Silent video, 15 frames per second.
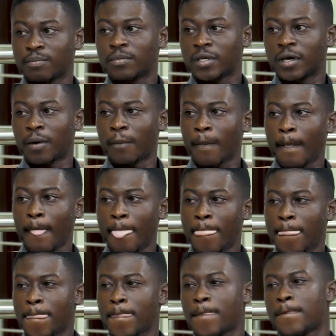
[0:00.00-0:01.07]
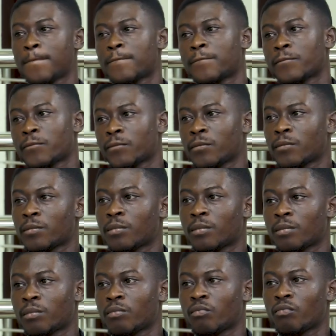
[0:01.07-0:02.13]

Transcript: Okay, yeah. so what are some of the reasons why